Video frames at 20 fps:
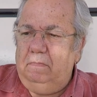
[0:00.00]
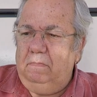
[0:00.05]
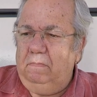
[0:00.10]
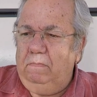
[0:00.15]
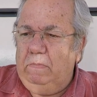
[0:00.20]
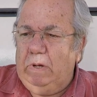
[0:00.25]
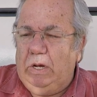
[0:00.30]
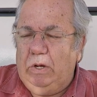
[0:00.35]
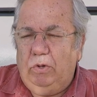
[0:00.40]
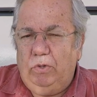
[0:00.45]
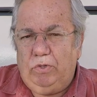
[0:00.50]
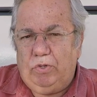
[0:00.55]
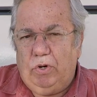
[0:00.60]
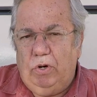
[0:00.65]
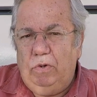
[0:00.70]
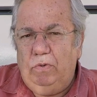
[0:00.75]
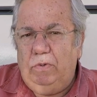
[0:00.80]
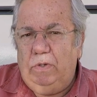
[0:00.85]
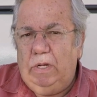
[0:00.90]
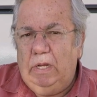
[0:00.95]
my old
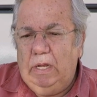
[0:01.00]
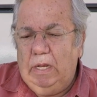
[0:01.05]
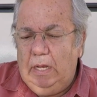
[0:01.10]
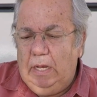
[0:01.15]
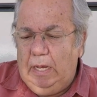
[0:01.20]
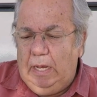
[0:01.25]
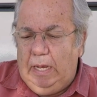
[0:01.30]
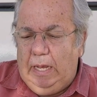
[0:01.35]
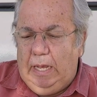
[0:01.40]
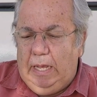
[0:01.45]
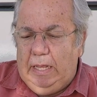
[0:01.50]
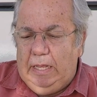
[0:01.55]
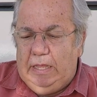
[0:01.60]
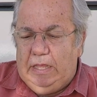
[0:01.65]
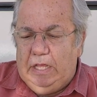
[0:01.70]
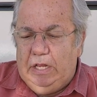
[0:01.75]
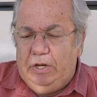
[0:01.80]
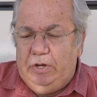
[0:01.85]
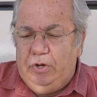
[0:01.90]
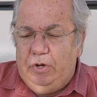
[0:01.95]
drone.
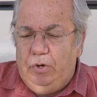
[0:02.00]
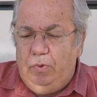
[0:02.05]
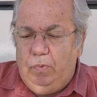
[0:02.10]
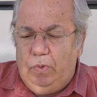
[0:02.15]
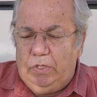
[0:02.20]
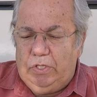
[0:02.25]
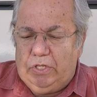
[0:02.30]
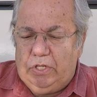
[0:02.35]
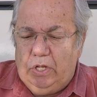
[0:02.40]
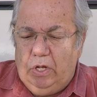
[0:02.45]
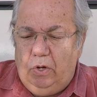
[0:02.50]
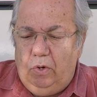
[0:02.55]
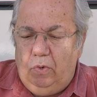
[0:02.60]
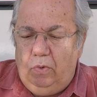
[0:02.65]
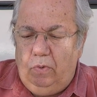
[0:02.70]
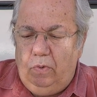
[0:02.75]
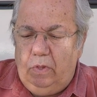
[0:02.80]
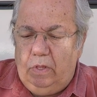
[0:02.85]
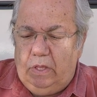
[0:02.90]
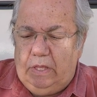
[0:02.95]
The new ones,
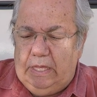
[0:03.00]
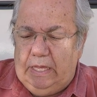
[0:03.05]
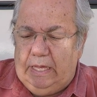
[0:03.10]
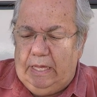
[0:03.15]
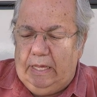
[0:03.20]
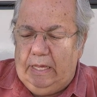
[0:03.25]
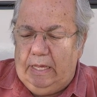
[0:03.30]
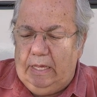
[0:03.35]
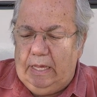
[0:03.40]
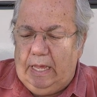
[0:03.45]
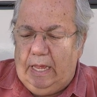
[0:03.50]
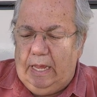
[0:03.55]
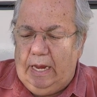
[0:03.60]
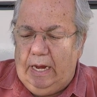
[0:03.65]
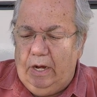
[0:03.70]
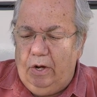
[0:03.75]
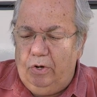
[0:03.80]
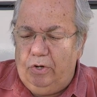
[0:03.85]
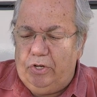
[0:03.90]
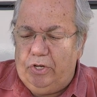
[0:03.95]
though, the
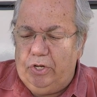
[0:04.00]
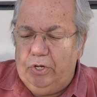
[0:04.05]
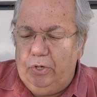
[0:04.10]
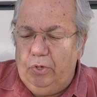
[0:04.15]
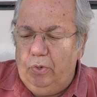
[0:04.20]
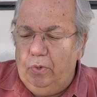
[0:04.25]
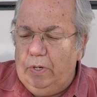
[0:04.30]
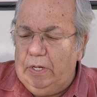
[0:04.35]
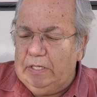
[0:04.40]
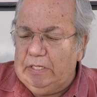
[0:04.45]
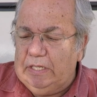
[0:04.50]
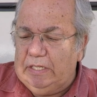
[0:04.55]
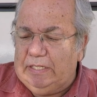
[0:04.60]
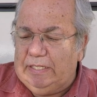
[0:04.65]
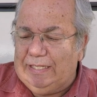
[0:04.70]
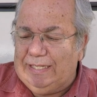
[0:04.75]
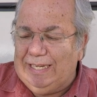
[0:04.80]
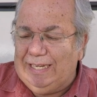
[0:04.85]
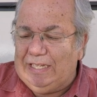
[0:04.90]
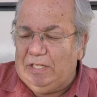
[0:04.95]
Air 2 is a
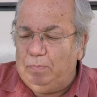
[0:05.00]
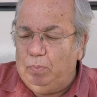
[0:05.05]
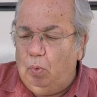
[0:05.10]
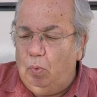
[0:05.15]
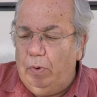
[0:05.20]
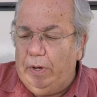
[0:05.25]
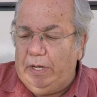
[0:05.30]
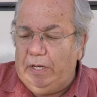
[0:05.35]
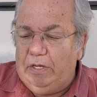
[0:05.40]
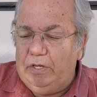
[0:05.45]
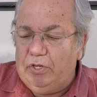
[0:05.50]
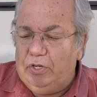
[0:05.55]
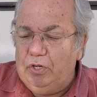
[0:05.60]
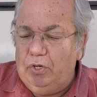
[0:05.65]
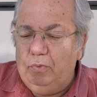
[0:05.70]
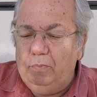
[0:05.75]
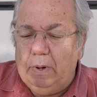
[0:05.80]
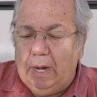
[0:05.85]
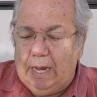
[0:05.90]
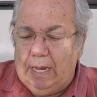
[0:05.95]

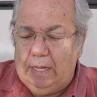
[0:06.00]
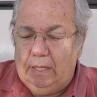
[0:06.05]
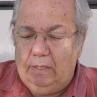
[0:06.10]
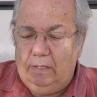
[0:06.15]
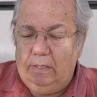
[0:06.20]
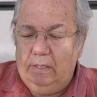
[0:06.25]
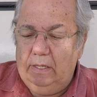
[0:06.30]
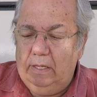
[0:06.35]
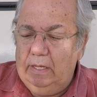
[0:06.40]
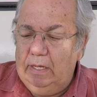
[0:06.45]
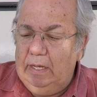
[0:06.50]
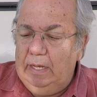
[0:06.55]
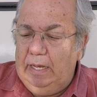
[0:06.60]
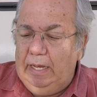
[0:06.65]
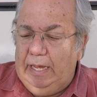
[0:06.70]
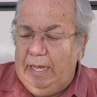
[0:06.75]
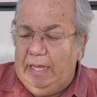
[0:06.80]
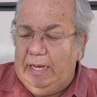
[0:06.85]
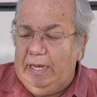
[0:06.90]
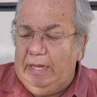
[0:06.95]
6.2 mile.
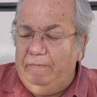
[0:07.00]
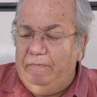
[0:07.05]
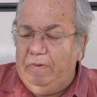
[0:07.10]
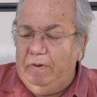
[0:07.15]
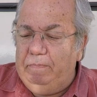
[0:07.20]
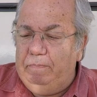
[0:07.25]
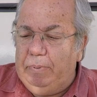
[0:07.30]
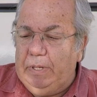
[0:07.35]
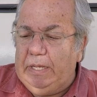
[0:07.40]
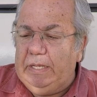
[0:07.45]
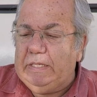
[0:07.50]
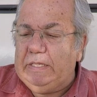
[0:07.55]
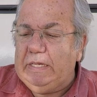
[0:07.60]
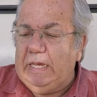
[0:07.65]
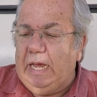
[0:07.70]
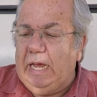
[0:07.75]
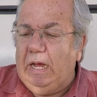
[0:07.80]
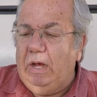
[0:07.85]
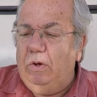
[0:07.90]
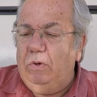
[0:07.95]
It even beats
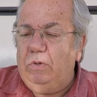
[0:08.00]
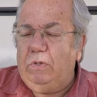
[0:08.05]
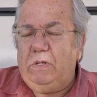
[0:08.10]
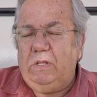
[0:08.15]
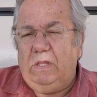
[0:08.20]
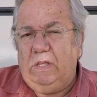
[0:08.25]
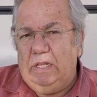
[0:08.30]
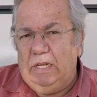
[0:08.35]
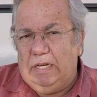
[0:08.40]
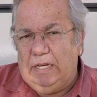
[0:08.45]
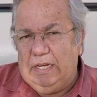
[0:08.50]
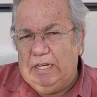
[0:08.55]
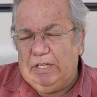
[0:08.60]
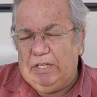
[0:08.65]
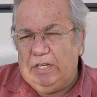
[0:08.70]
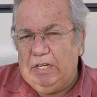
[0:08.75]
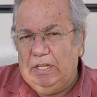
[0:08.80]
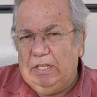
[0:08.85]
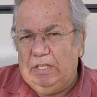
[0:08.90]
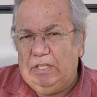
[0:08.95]
out the
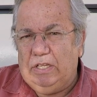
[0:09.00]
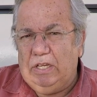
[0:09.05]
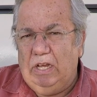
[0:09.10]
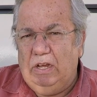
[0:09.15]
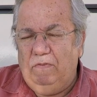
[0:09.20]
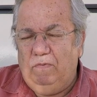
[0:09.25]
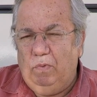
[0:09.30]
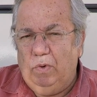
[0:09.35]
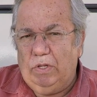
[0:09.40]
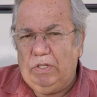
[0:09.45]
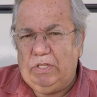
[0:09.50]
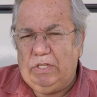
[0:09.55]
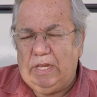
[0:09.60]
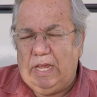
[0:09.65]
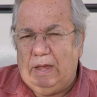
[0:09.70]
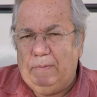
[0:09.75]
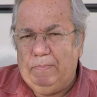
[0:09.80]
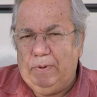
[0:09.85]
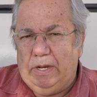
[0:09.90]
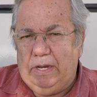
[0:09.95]
distance of what's
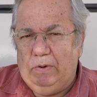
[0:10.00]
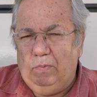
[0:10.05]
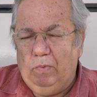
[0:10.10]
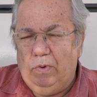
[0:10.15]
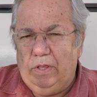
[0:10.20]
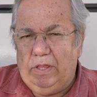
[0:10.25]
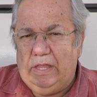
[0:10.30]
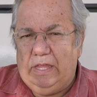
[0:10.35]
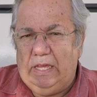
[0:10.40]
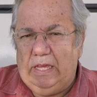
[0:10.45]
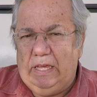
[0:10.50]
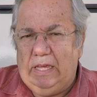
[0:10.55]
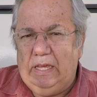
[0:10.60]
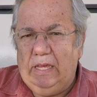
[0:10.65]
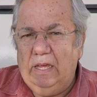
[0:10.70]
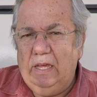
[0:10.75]
happening with the